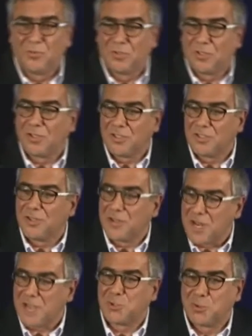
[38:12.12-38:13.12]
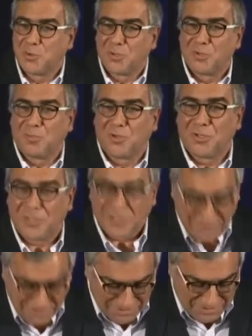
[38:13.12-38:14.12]
would call it a natural
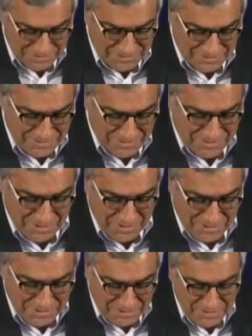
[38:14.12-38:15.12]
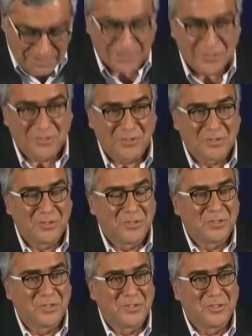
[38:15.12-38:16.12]
product.
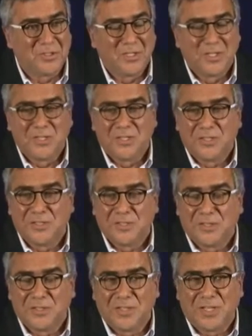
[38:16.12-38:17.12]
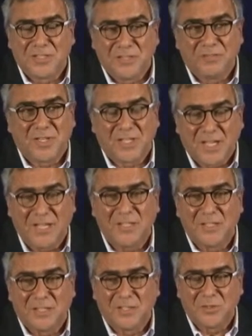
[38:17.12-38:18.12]
And in fact,
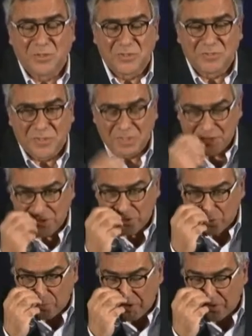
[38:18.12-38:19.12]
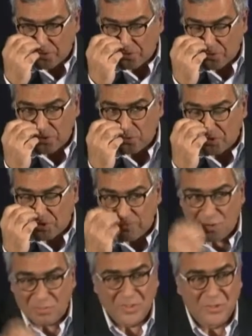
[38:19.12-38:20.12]
Canada was very instrumental. This was
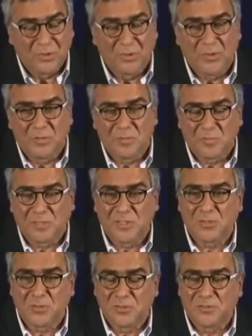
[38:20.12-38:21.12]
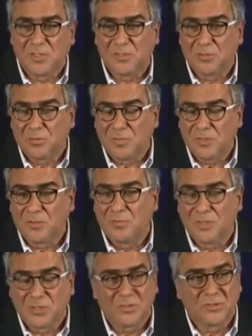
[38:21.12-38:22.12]
developed in Europe, but it was very
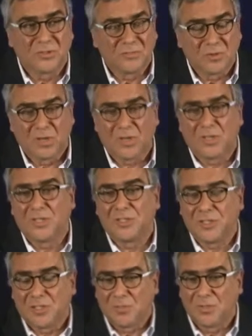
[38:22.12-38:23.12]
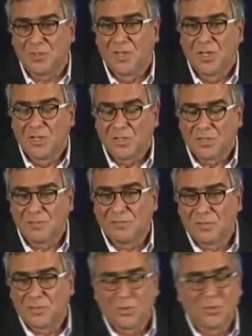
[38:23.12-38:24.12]
instrumental because of the large number
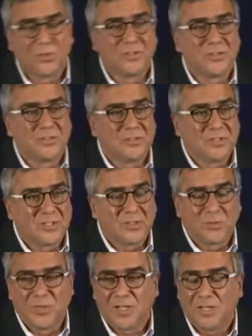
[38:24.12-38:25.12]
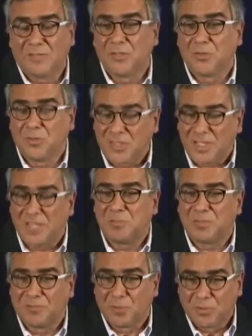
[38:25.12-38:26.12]
of horses that we have and the
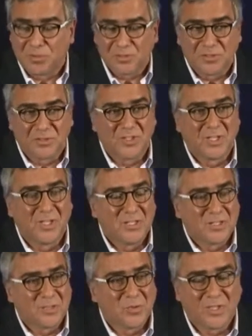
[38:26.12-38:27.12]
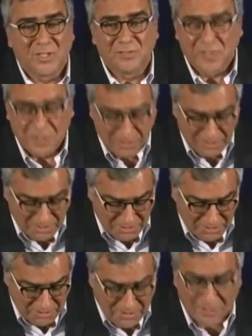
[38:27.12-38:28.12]
types of horses that we have here in
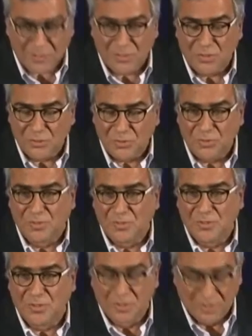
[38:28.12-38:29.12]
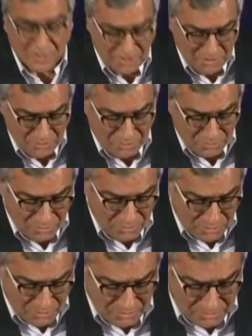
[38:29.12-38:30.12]
Canada that contributed
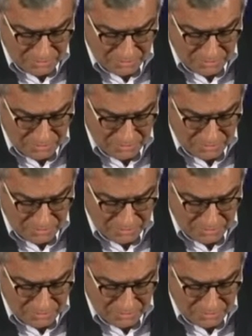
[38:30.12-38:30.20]
to